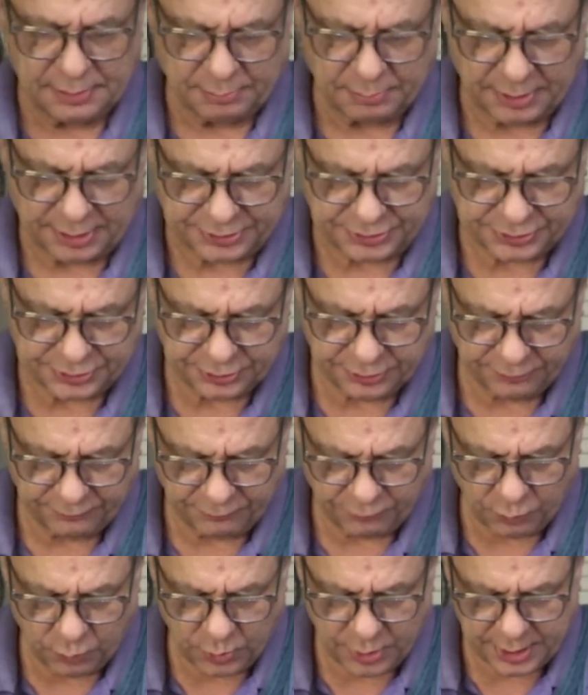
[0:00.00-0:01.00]
my
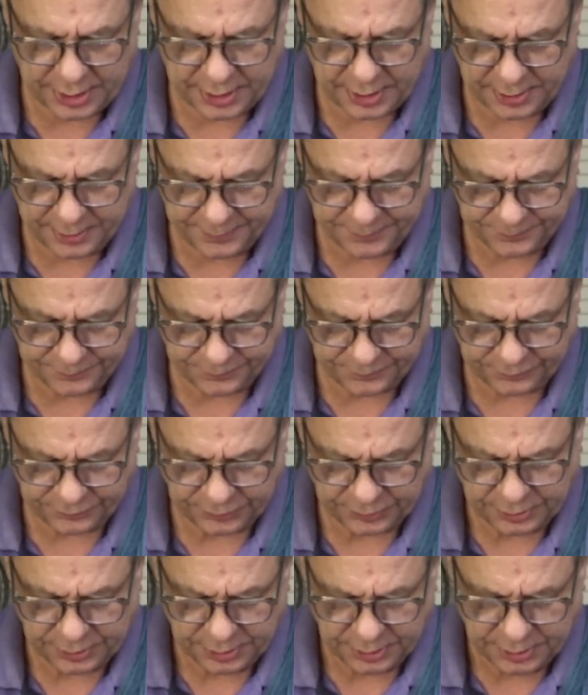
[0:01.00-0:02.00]
silverware,
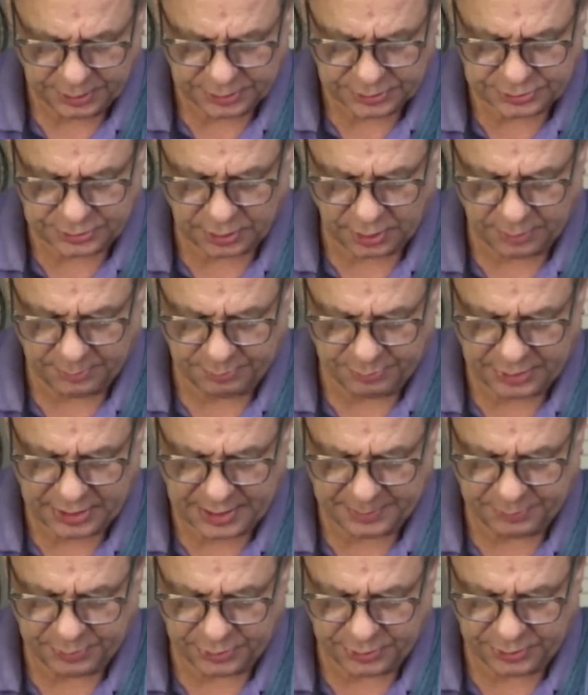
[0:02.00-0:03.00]
salt and
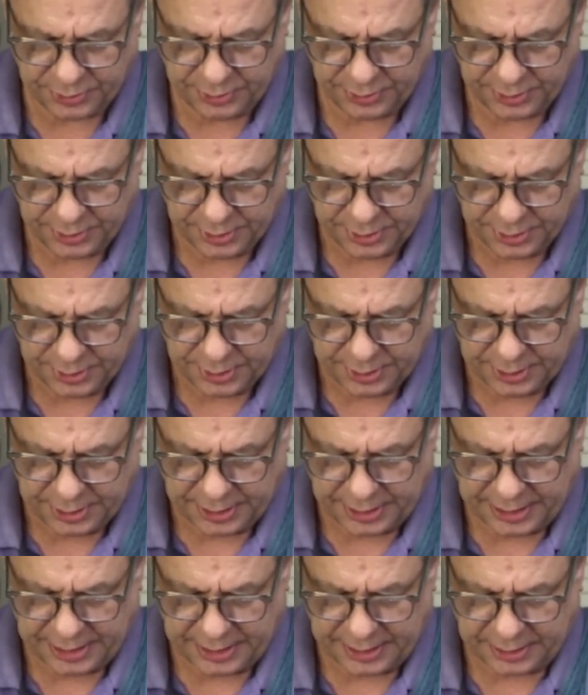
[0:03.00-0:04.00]
pepper,
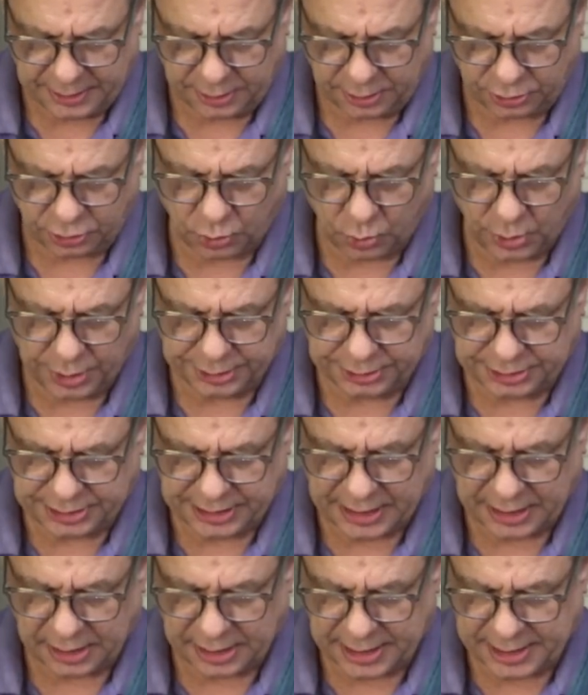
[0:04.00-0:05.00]
and a coin
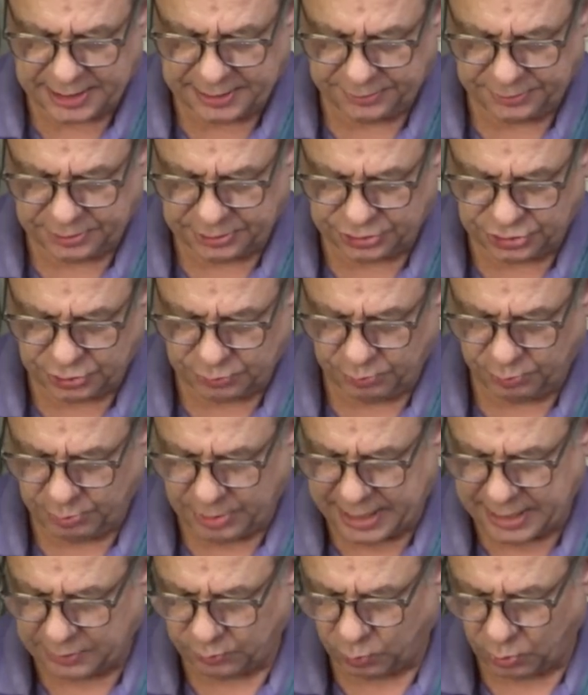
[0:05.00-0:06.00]
towelette that you
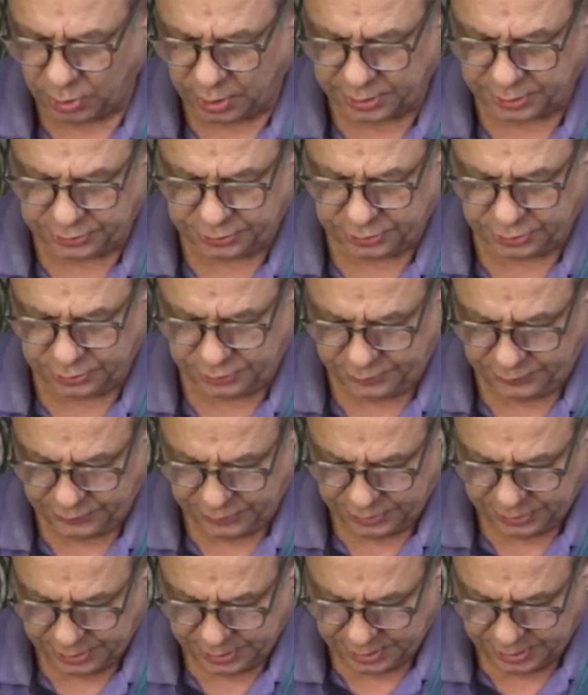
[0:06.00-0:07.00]
add water to.
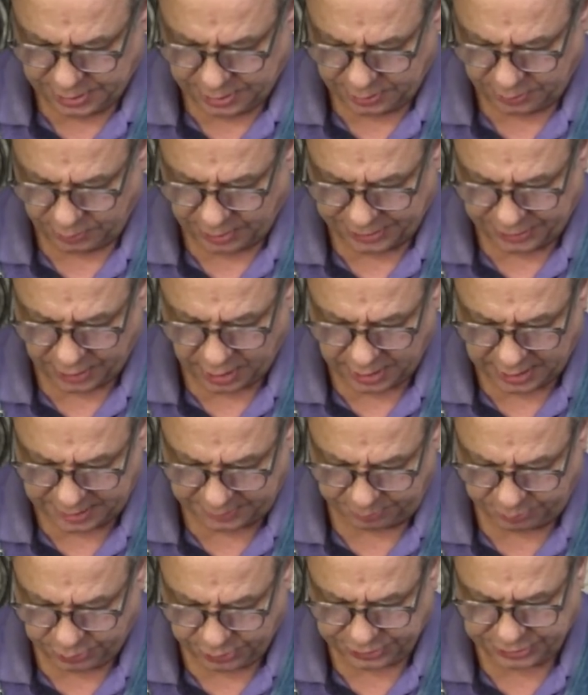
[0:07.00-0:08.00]
And I thought
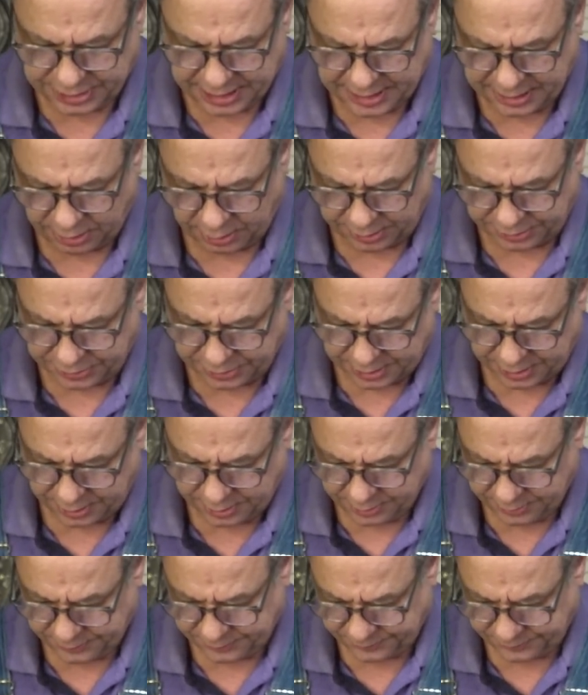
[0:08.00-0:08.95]
I'd put that on there